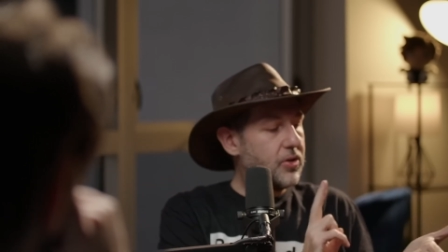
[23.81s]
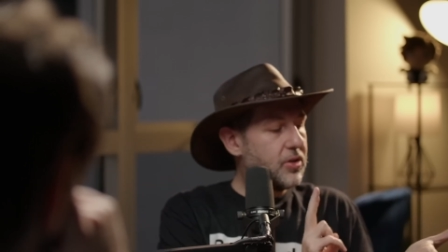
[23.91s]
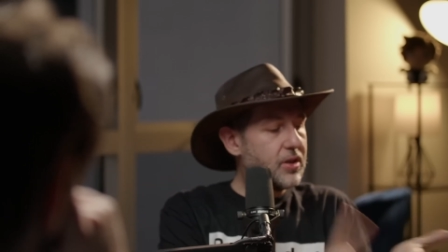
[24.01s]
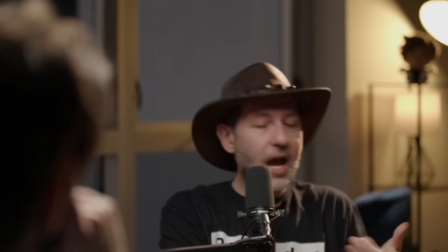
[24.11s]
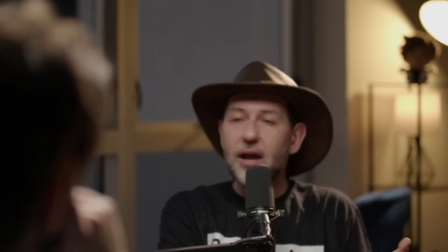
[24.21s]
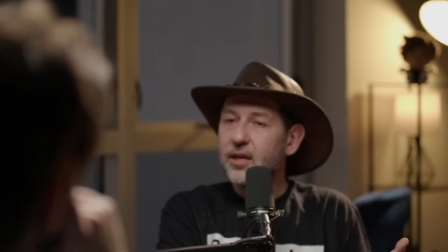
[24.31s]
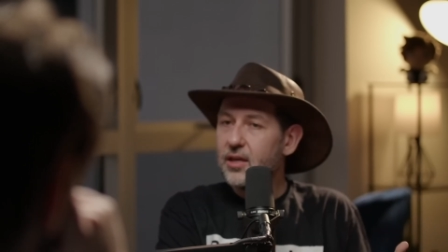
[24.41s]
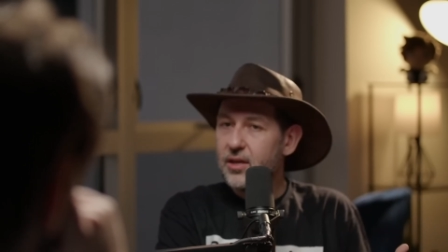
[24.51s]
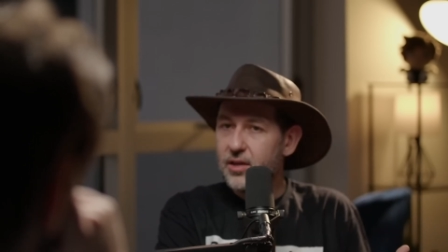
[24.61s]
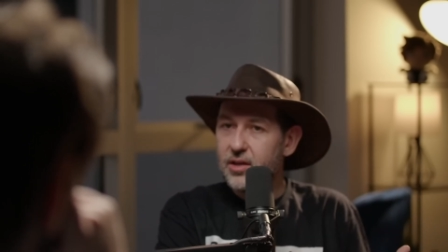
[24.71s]
Doc
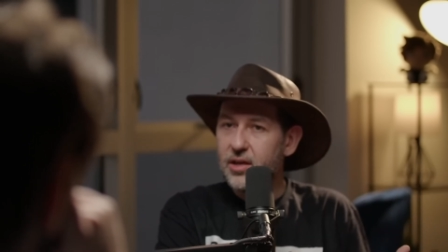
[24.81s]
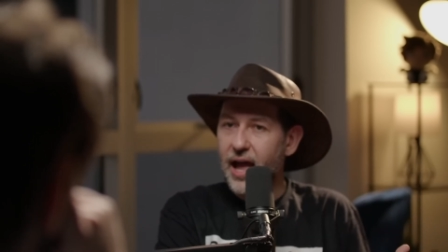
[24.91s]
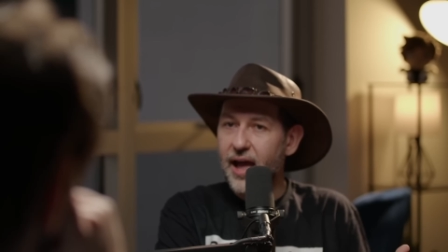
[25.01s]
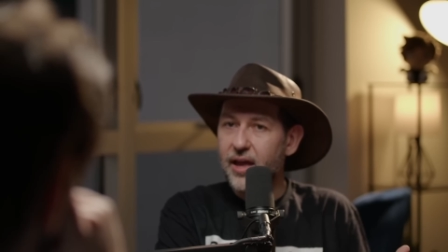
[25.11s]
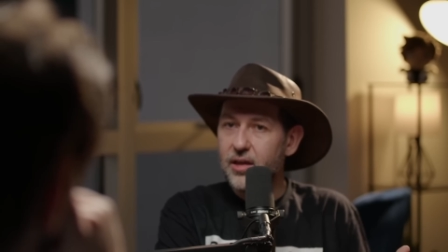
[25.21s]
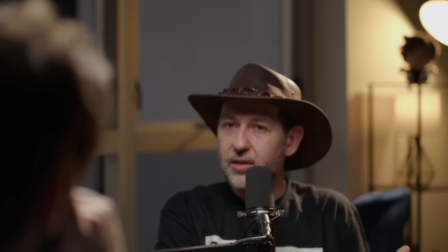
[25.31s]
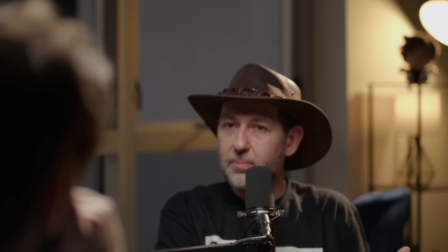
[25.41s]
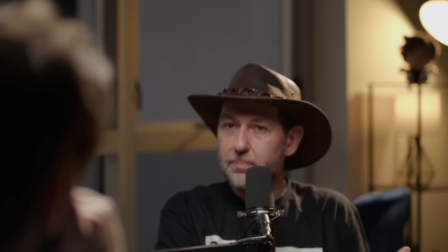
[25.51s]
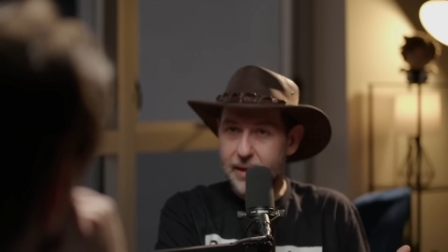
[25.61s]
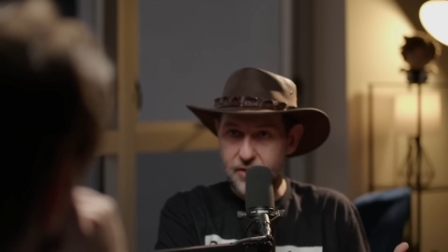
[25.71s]
got
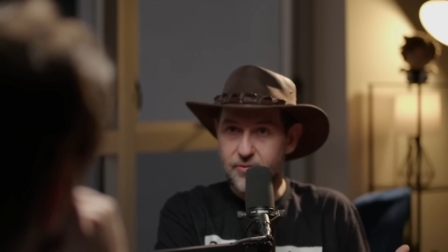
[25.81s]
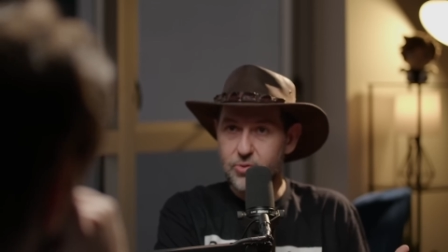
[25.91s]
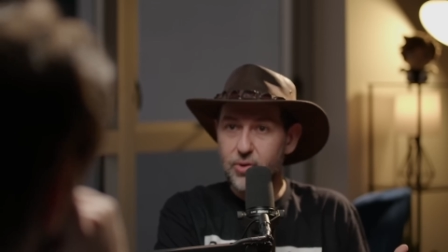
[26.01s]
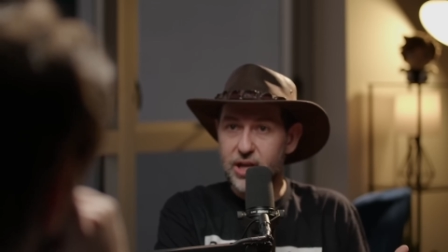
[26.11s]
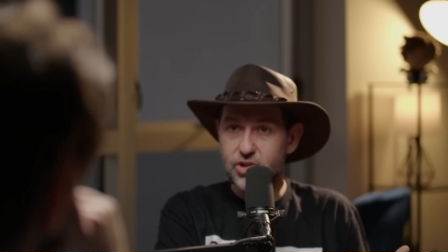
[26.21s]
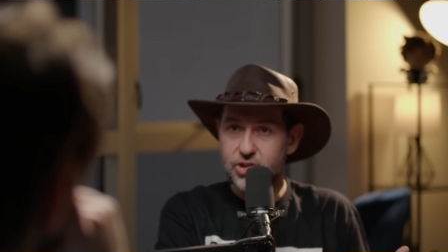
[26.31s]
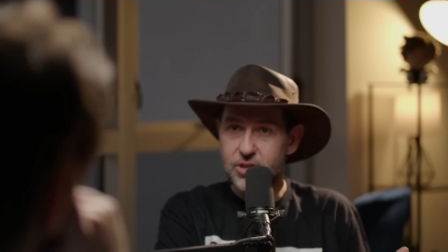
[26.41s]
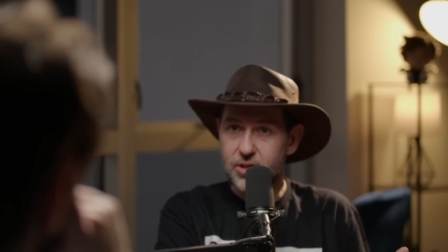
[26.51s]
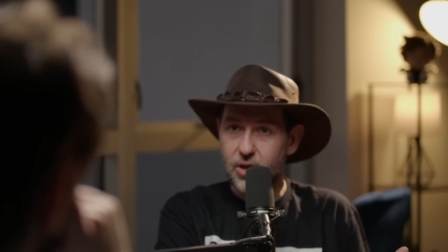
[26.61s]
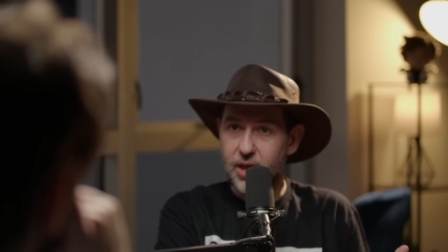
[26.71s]
banned from Twitch.
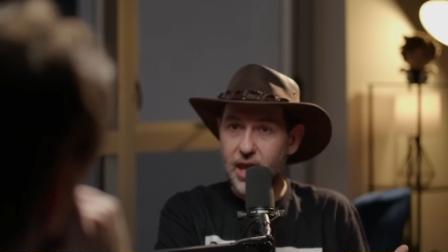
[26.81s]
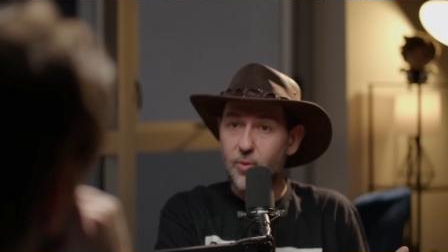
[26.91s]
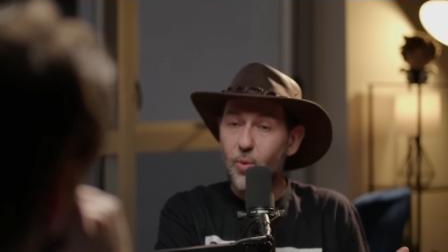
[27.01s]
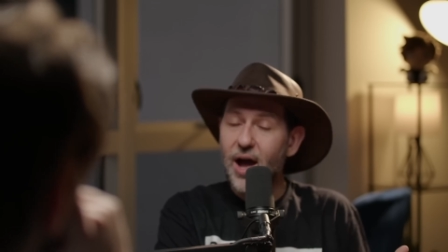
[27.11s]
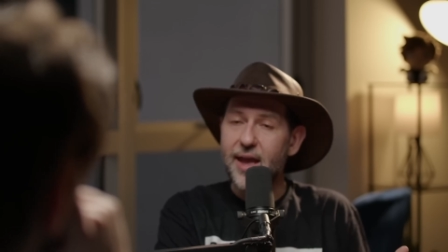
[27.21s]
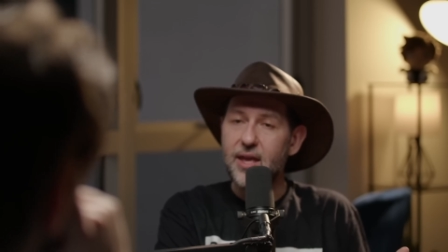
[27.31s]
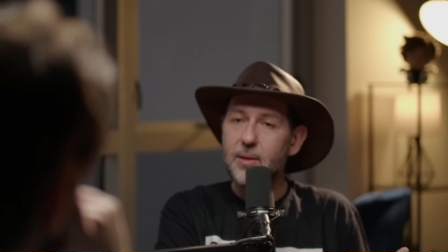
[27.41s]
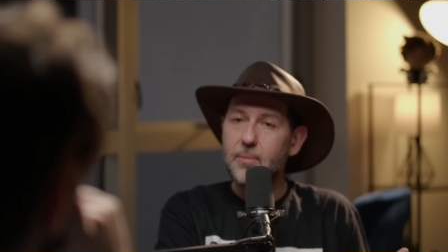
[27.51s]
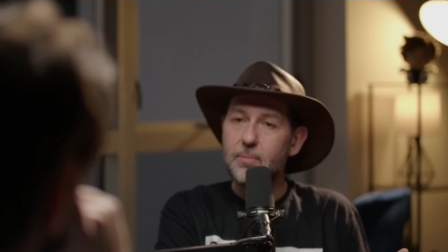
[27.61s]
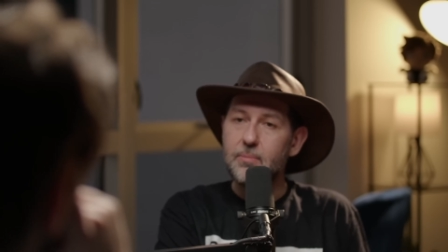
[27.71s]
Okay, why?
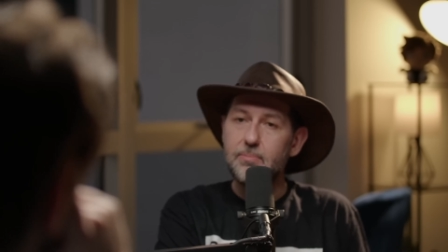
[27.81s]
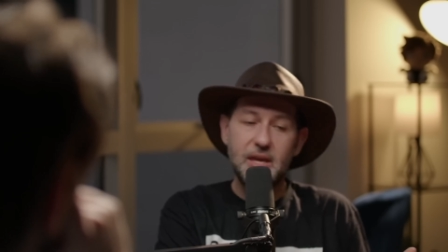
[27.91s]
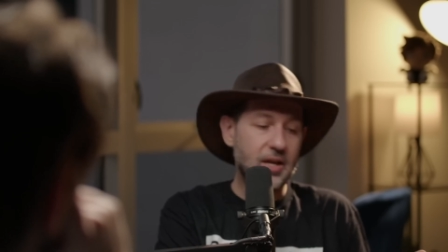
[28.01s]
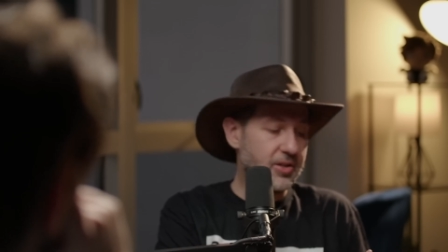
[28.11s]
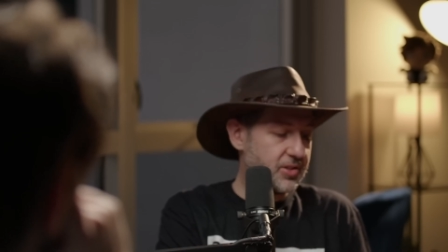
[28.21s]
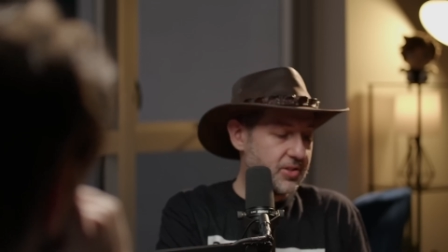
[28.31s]
Because,